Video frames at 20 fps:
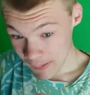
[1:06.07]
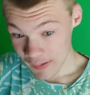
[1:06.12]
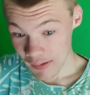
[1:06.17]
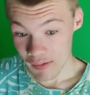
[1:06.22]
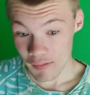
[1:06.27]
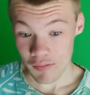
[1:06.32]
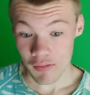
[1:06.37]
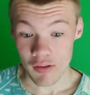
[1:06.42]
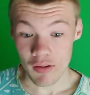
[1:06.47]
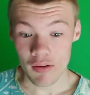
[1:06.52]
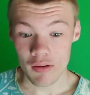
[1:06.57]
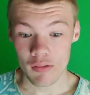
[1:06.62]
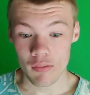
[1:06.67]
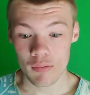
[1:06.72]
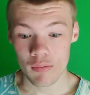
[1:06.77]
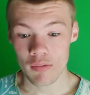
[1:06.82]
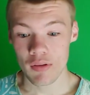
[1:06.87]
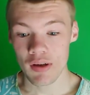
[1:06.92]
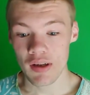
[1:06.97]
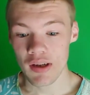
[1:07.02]
I
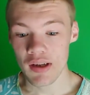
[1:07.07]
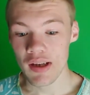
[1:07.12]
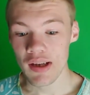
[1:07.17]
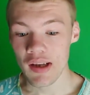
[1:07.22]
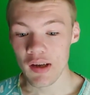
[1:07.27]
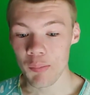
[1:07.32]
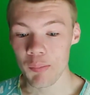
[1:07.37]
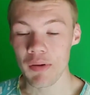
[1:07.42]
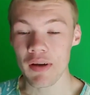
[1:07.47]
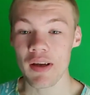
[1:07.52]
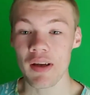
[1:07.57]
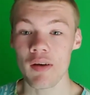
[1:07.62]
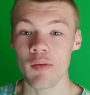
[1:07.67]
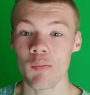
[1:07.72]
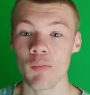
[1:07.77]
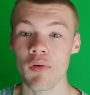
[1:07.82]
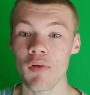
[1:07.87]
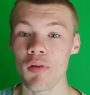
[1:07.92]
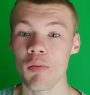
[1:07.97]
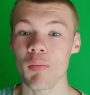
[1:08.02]
like
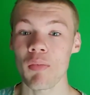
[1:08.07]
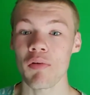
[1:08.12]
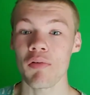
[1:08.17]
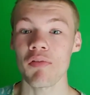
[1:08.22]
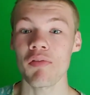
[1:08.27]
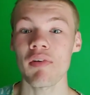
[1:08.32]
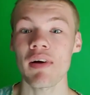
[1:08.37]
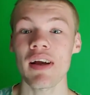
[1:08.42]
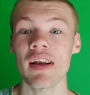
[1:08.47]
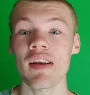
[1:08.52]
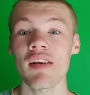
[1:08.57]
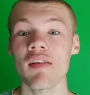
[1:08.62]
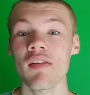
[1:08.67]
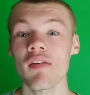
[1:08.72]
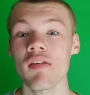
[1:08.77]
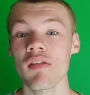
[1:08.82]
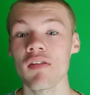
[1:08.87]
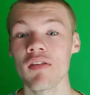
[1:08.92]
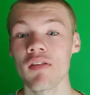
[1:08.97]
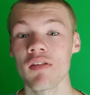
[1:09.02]
being with my
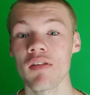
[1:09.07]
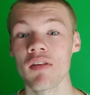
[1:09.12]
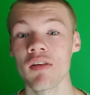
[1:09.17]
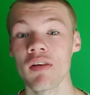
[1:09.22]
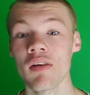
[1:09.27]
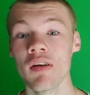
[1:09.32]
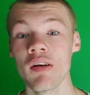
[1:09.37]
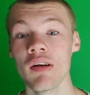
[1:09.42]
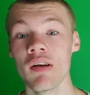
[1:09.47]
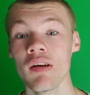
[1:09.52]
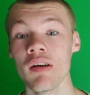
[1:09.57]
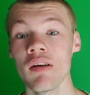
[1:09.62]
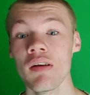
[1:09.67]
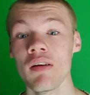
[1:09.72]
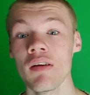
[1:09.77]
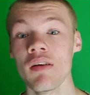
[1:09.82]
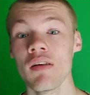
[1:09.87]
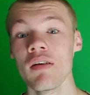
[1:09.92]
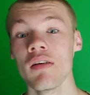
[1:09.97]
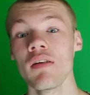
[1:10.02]
friends.
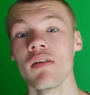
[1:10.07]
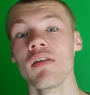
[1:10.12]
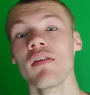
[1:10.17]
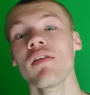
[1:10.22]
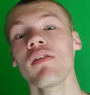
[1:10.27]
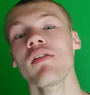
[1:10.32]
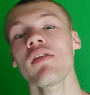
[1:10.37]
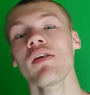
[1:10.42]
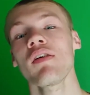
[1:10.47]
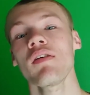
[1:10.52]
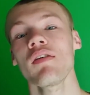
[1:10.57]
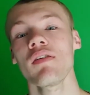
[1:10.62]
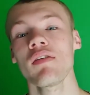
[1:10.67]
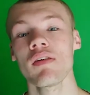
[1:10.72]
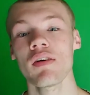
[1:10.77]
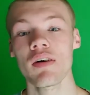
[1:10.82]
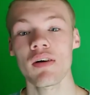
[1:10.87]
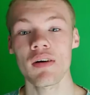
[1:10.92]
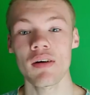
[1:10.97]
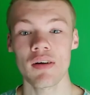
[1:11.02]
So
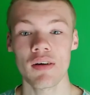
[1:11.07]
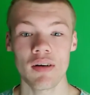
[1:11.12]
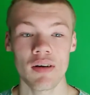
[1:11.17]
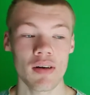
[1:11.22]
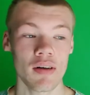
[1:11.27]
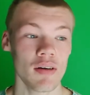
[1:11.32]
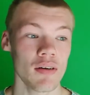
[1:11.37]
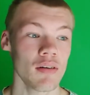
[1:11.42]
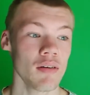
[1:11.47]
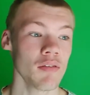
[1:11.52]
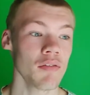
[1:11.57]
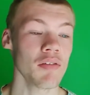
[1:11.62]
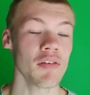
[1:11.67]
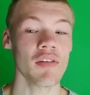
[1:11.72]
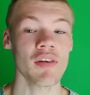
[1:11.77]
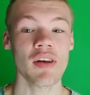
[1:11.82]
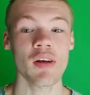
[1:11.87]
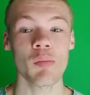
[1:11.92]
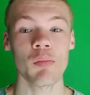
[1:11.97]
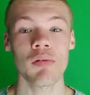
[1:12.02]
if there's
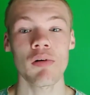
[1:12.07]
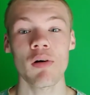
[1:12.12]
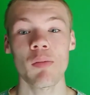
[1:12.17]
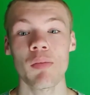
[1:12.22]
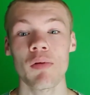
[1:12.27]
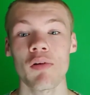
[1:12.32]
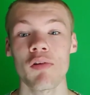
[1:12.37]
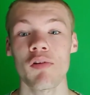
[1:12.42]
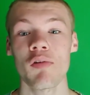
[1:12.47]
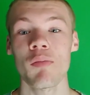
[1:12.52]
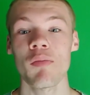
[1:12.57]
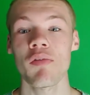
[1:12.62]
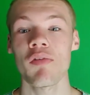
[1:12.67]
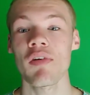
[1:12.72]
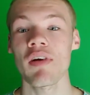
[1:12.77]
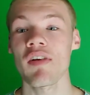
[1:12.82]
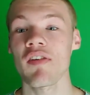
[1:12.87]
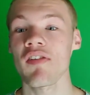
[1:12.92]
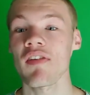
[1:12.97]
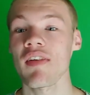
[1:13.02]
any problems, my
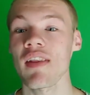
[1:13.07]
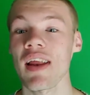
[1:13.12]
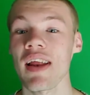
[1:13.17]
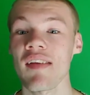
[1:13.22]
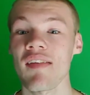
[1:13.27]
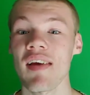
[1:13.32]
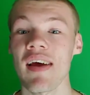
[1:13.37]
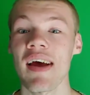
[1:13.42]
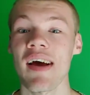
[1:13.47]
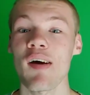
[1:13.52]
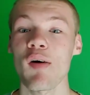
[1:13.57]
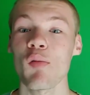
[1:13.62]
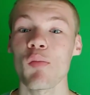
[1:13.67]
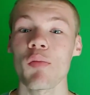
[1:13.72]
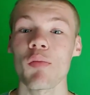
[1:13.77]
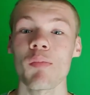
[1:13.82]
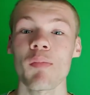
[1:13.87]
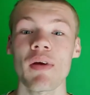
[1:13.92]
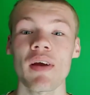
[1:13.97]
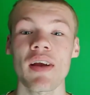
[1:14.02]
friends are there to help
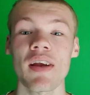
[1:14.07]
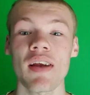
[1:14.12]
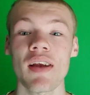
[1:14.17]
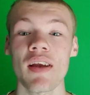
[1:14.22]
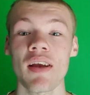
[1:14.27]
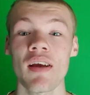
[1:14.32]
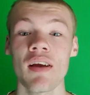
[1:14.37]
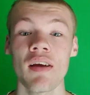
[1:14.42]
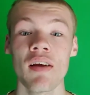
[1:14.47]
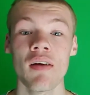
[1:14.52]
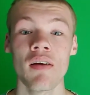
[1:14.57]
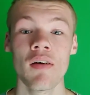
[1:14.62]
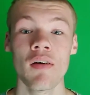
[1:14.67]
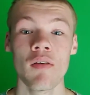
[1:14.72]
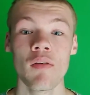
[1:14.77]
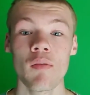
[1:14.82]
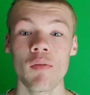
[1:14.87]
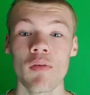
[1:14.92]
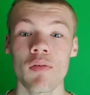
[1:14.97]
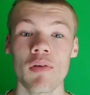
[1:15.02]
me
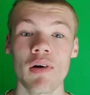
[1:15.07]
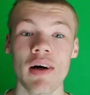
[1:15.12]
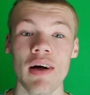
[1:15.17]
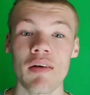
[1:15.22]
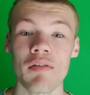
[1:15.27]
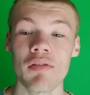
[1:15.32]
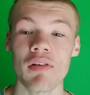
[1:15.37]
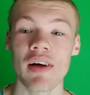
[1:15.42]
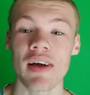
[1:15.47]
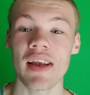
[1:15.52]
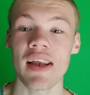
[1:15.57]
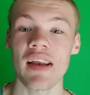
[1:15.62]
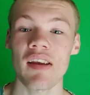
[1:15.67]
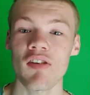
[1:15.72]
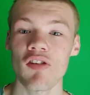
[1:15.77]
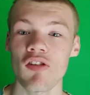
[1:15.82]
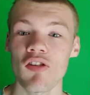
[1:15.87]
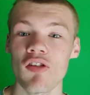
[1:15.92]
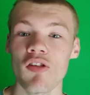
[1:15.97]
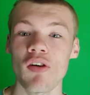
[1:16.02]
with whatever I
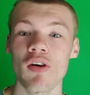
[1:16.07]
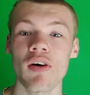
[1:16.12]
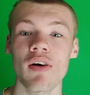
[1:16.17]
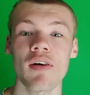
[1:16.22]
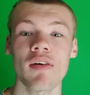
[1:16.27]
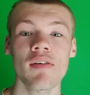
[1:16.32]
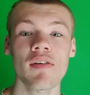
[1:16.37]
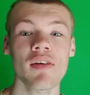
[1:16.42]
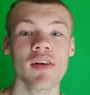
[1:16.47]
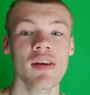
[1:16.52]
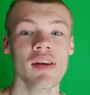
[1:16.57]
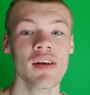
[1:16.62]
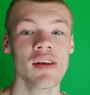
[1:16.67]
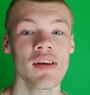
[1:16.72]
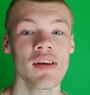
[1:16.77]
get stuck on.